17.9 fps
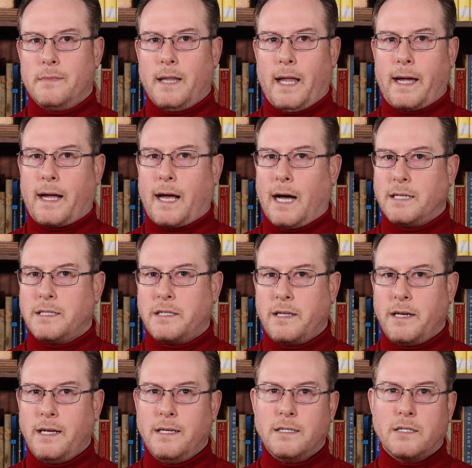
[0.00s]

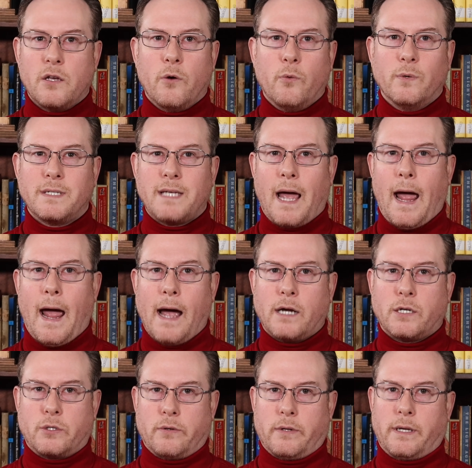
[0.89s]
Lycosthenes was
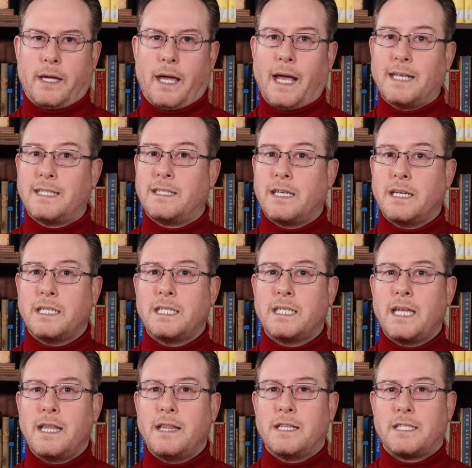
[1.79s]
actually a
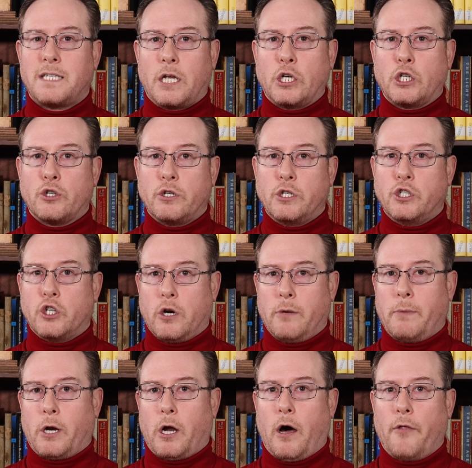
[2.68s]
16th century
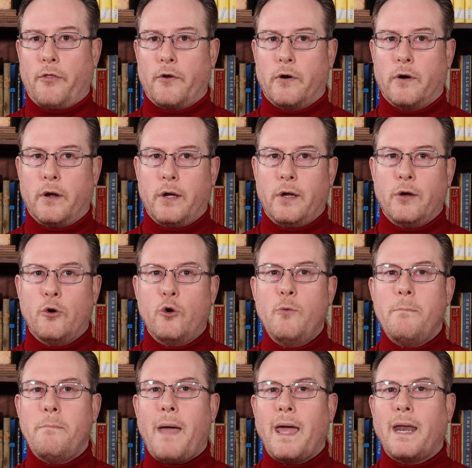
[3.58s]
German author
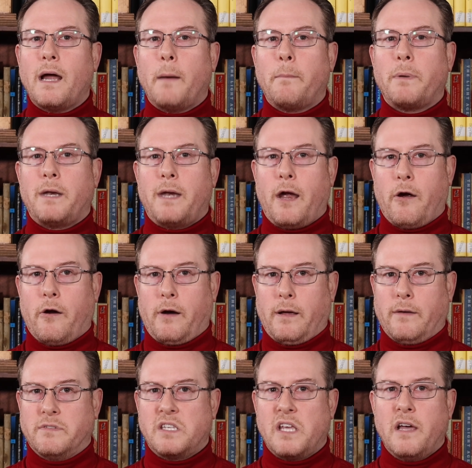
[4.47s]
who made up
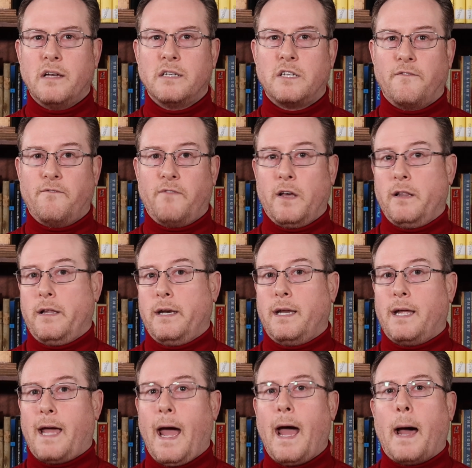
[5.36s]
narratives to fill
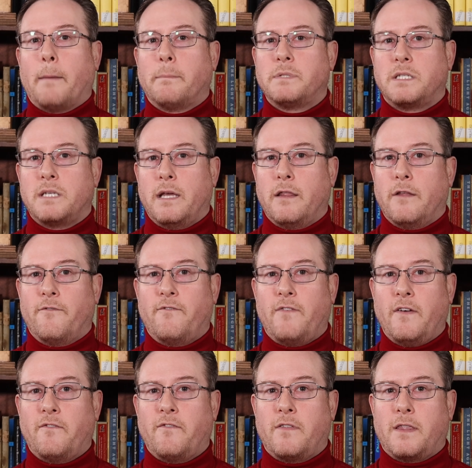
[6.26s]
in gaps in the
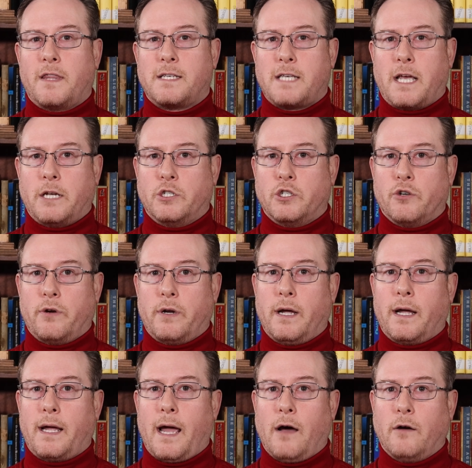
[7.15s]
5th
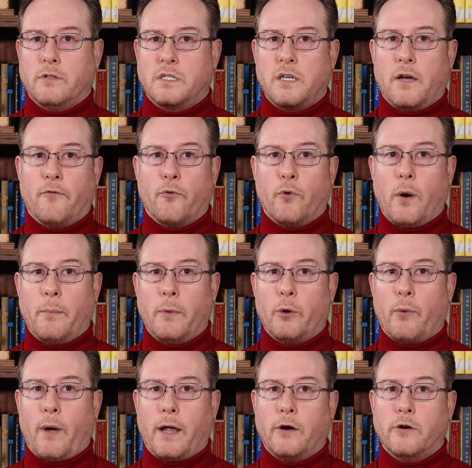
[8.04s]
century accounts of
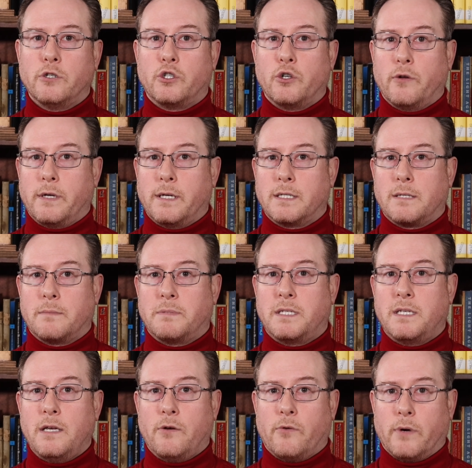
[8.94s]
Roman writer Julius
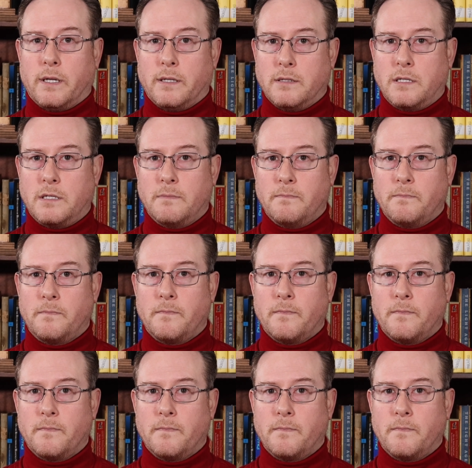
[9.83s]
subsequens.